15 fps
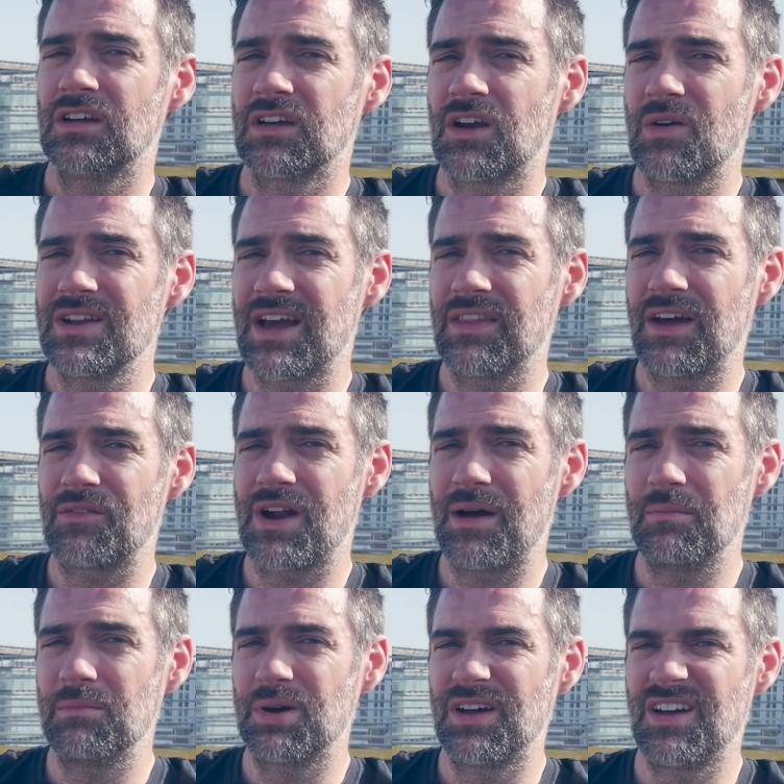Going down that
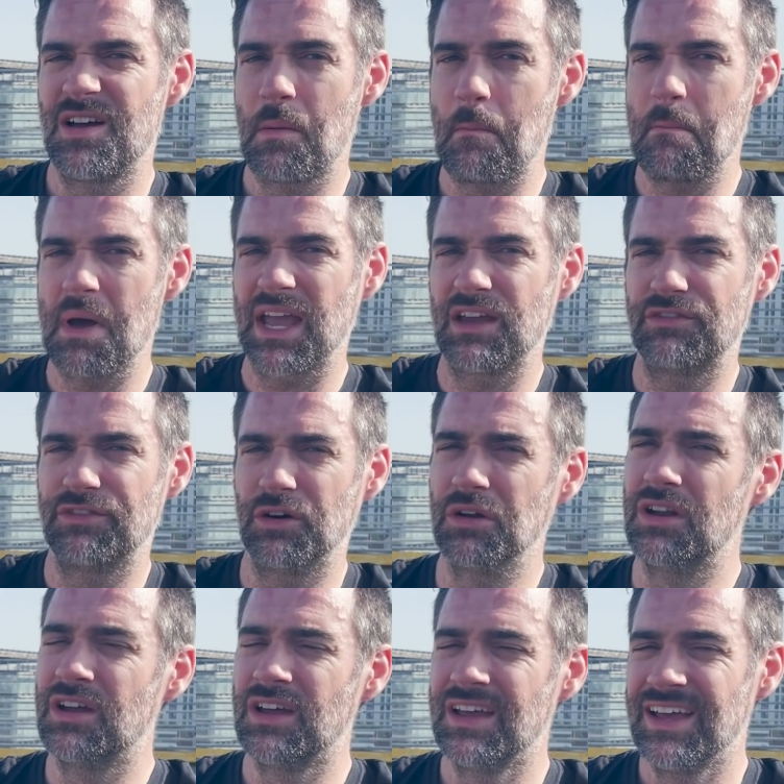ramp, mega fun.
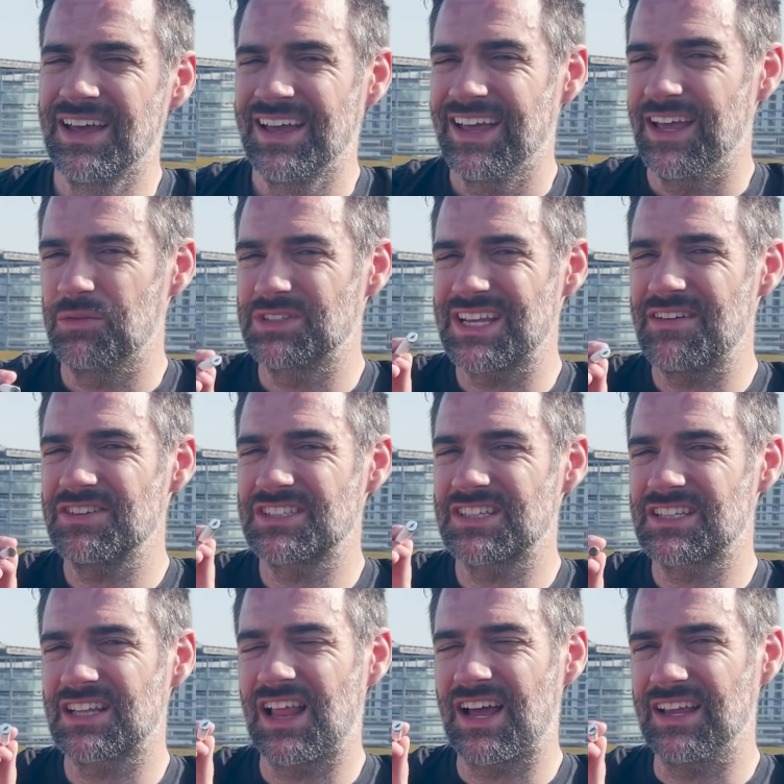It was ever so
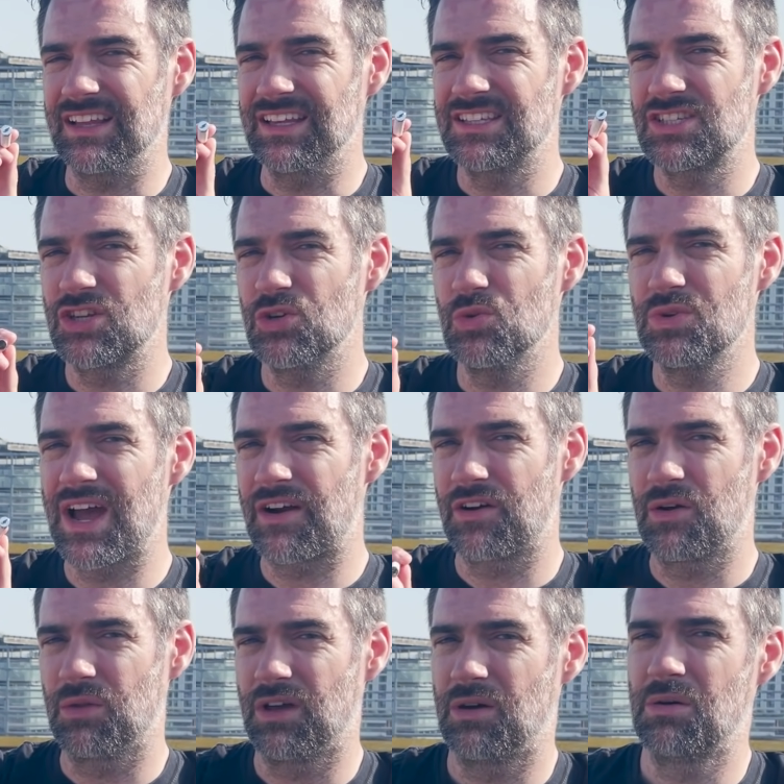slightly too
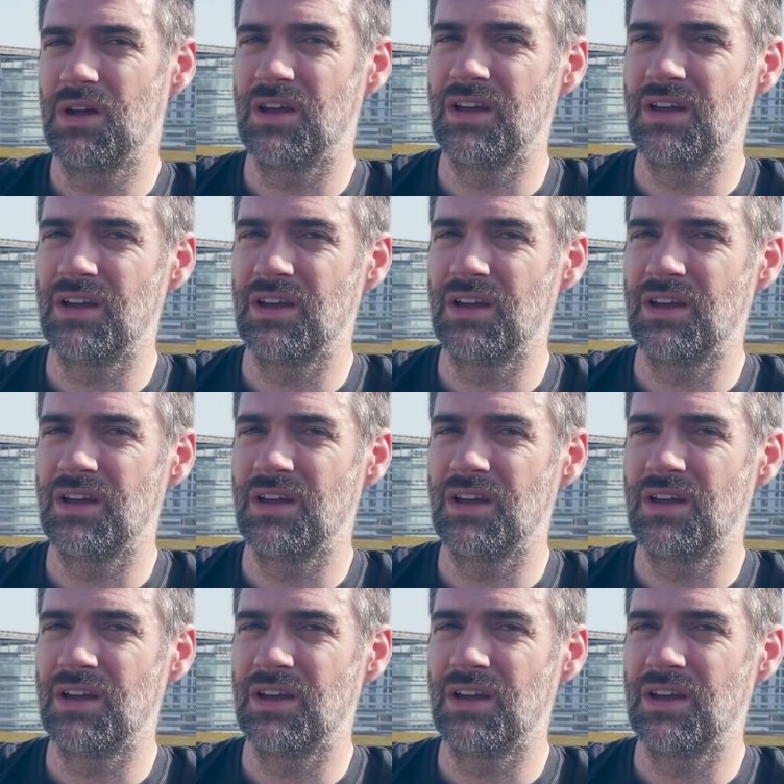narrow though.